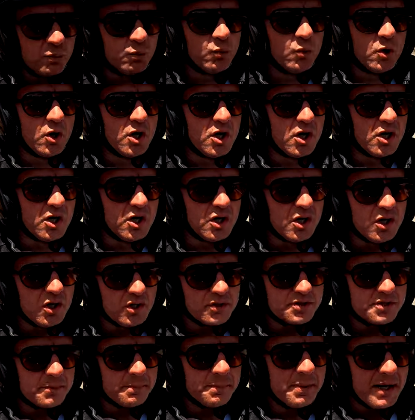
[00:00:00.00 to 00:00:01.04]

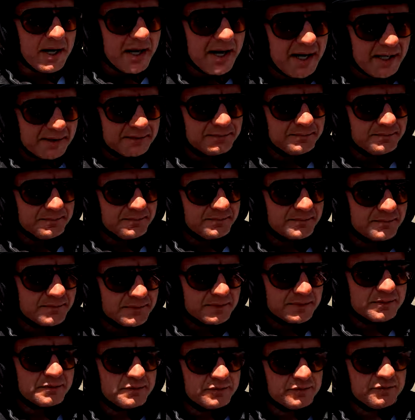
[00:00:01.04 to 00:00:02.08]
worlds apart
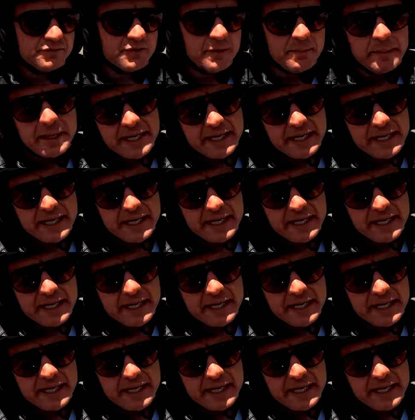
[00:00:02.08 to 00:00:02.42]
for